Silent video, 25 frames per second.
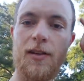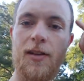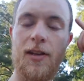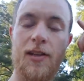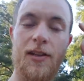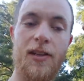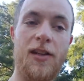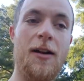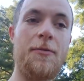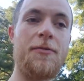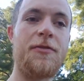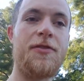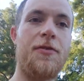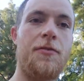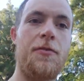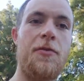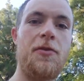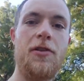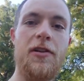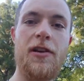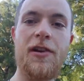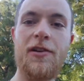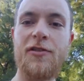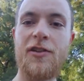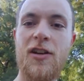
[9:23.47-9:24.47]
it comes from your
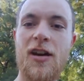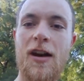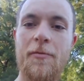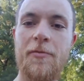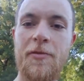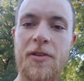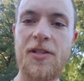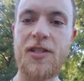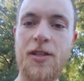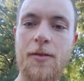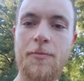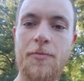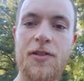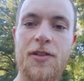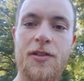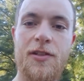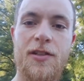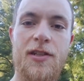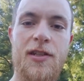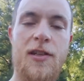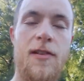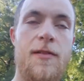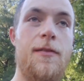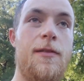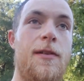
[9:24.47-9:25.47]
inner dominant
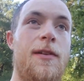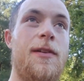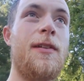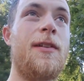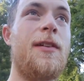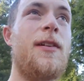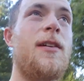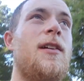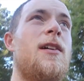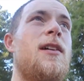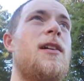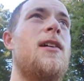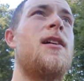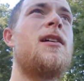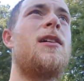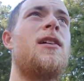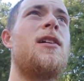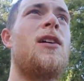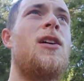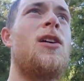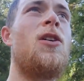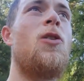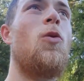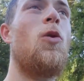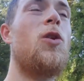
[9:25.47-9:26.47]
assumptions.
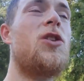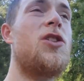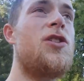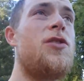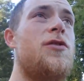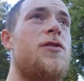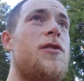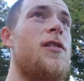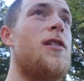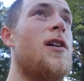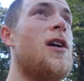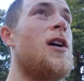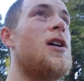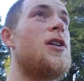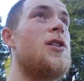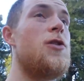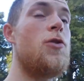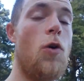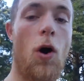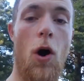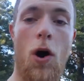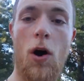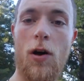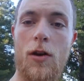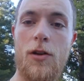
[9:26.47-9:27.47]
What you, you,
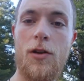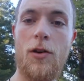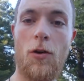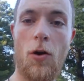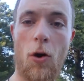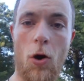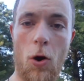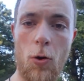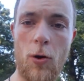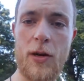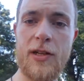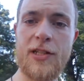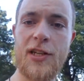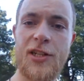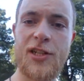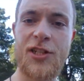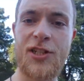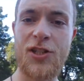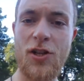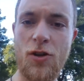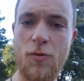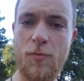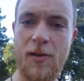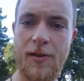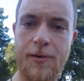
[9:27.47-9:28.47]
you're always
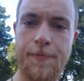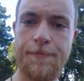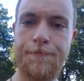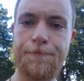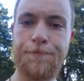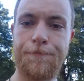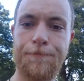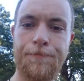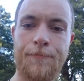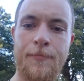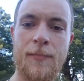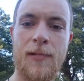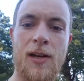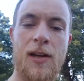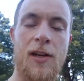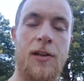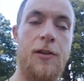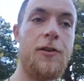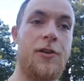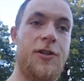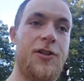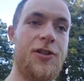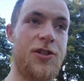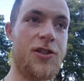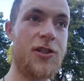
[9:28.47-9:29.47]
assuming.
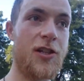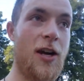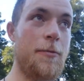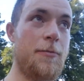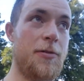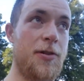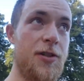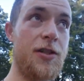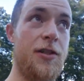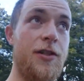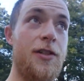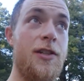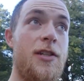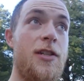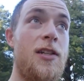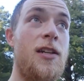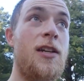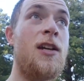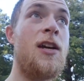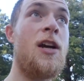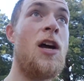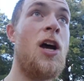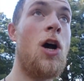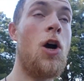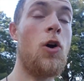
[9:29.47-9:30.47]
Your assumptions
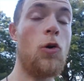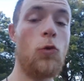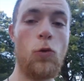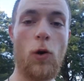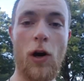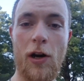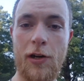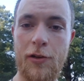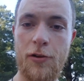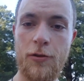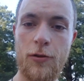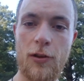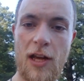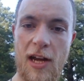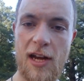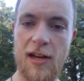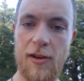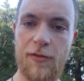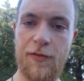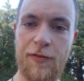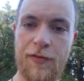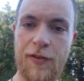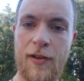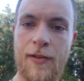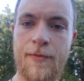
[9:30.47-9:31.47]
run your
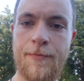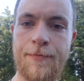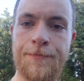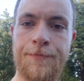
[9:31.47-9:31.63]
life.